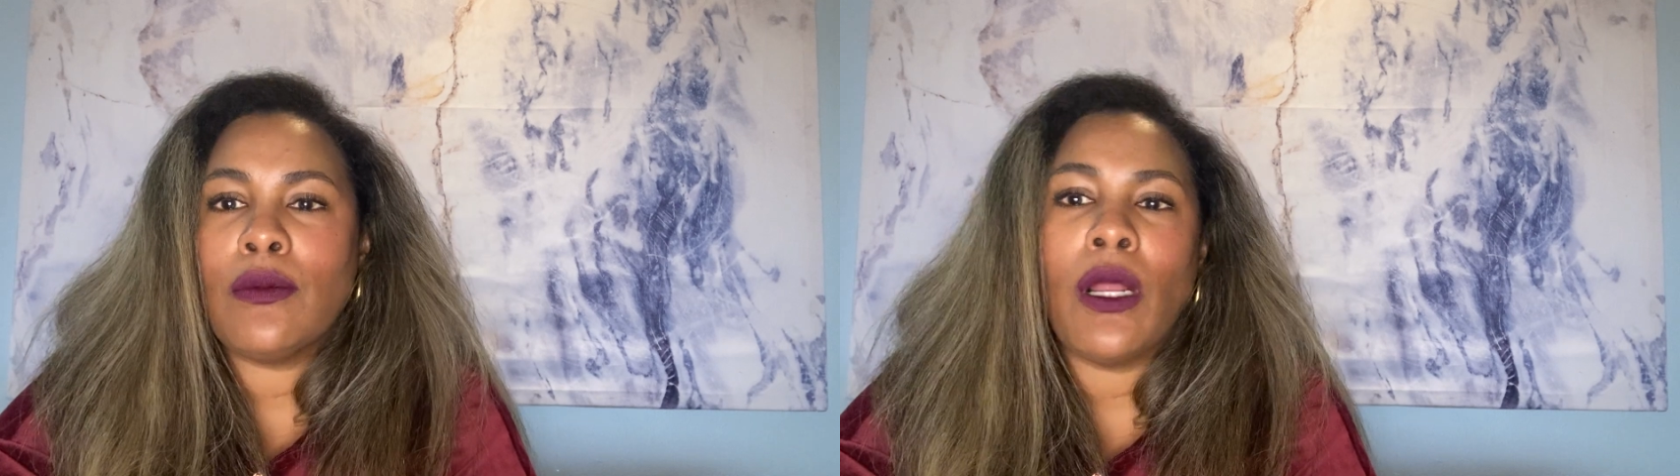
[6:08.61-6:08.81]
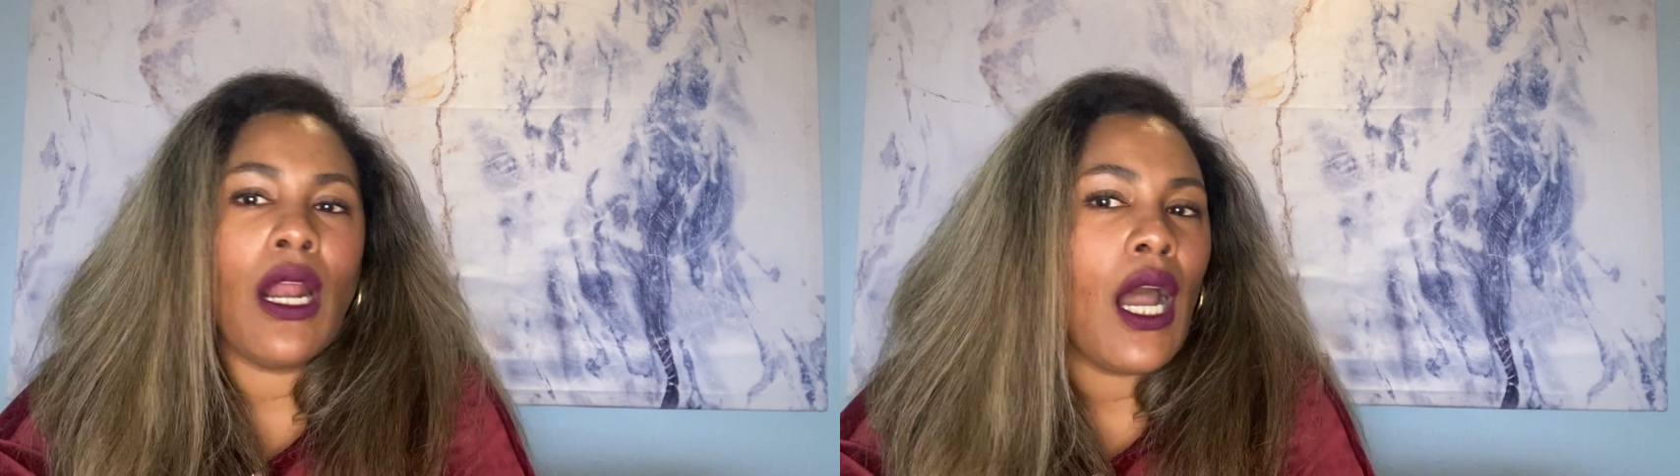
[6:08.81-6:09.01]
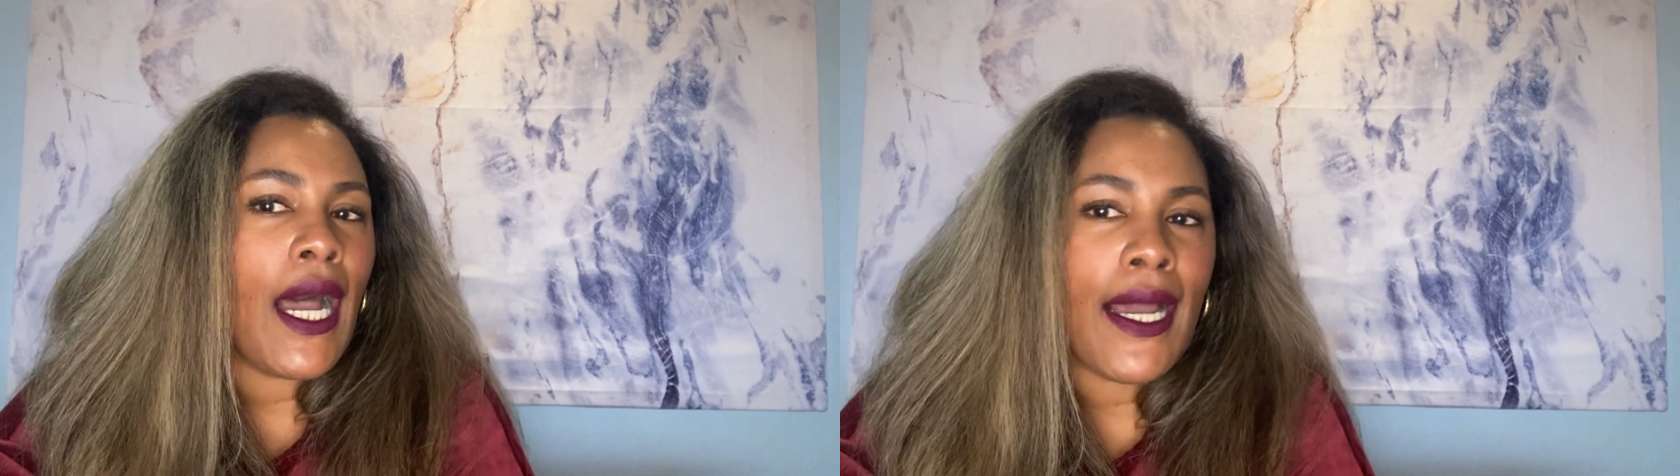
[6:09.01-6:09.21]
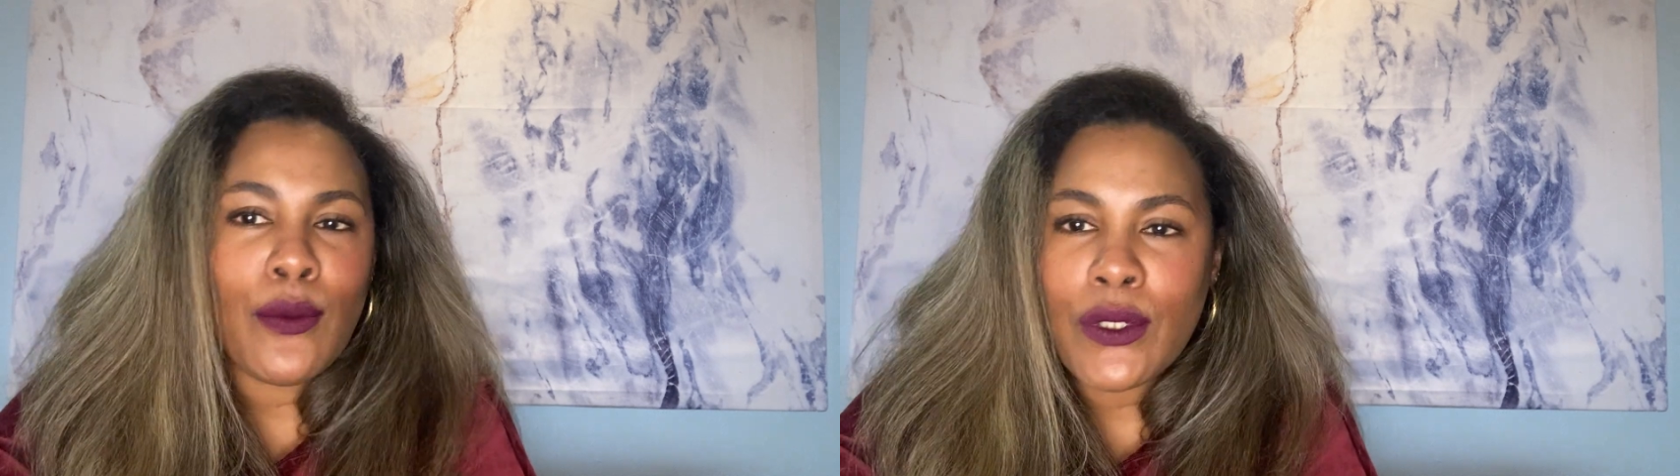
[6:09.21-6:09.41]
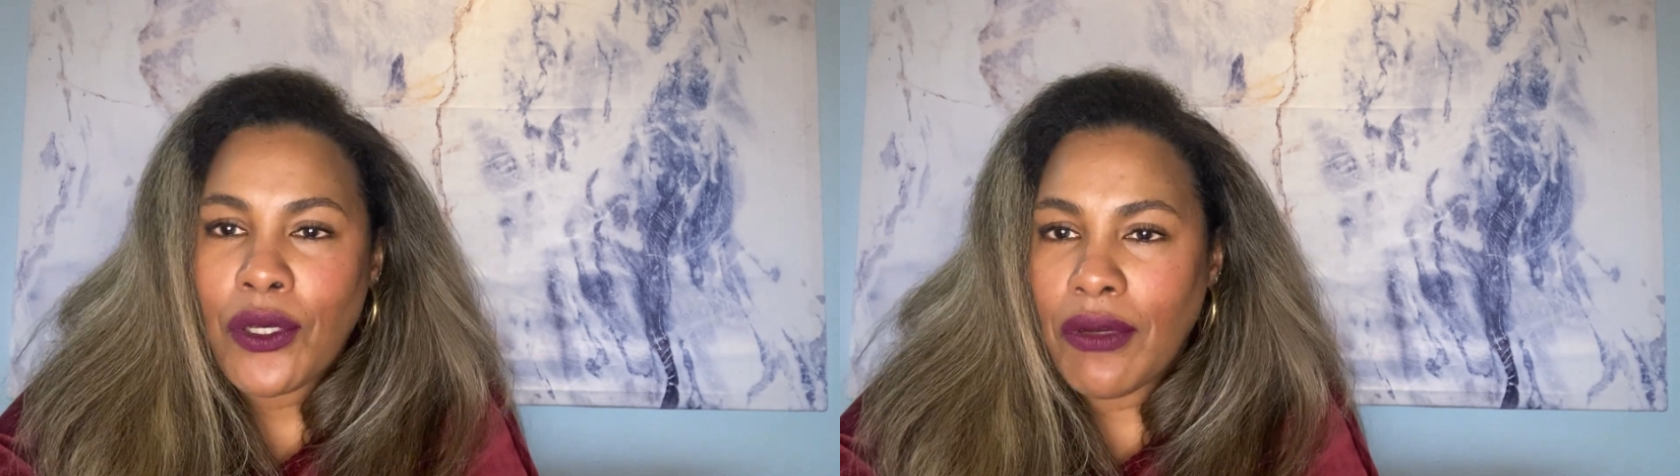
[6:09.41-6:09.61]
When God
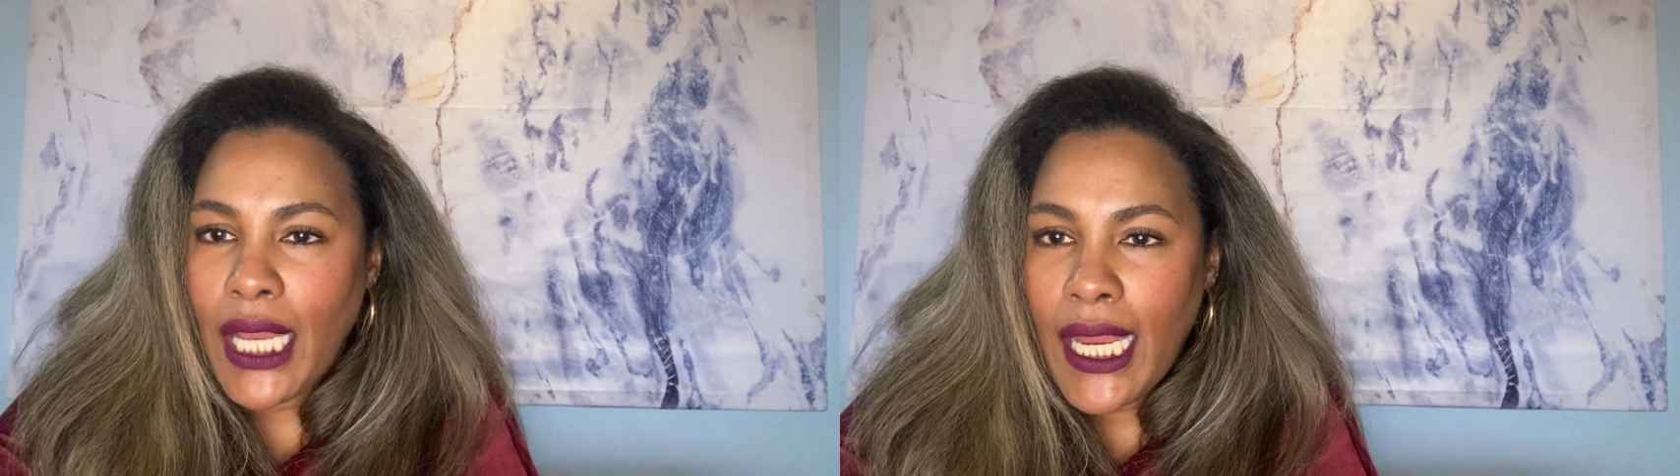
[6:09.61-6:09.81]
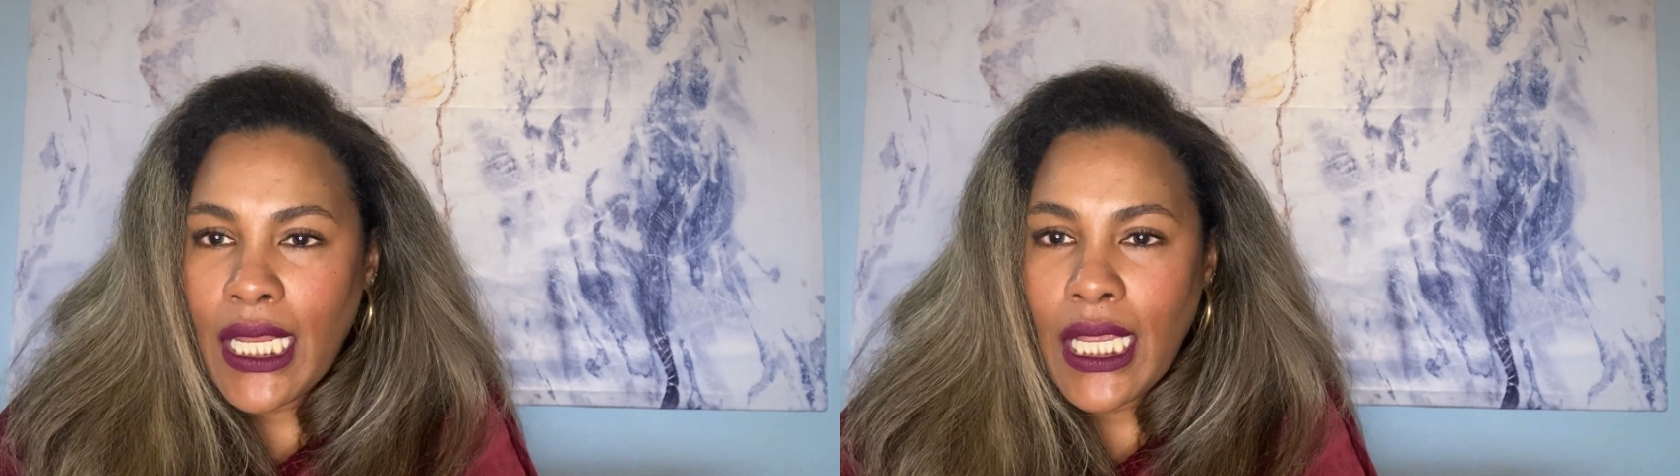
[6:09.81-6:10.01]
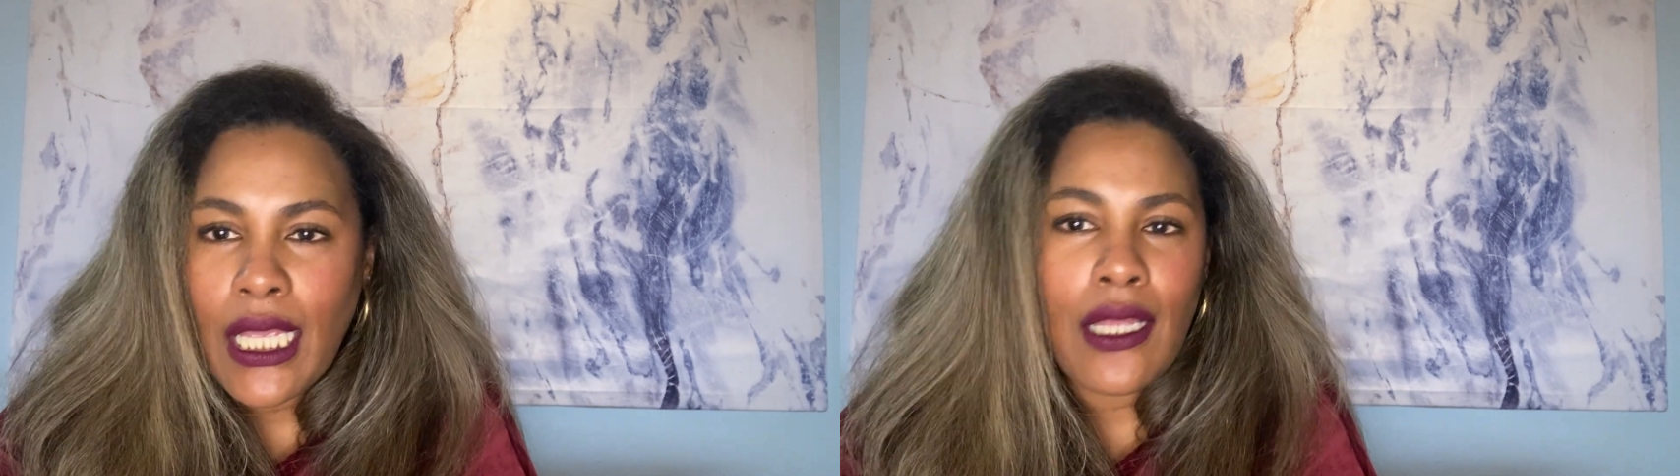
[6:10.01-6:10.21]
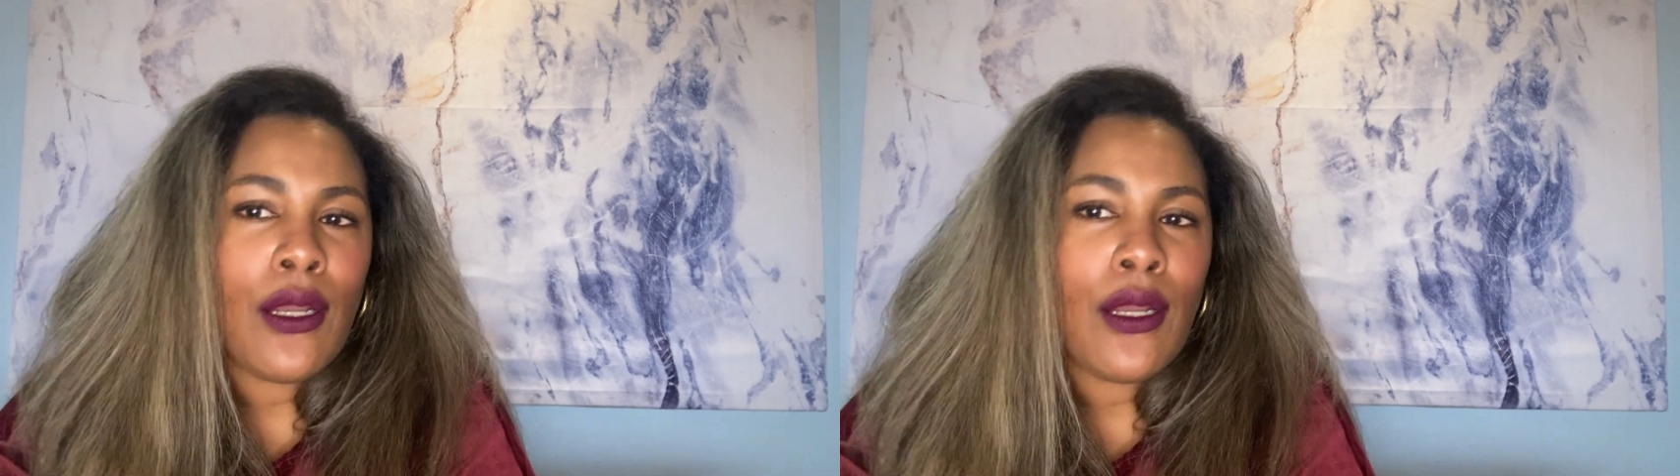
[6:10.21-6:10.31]
was creating it,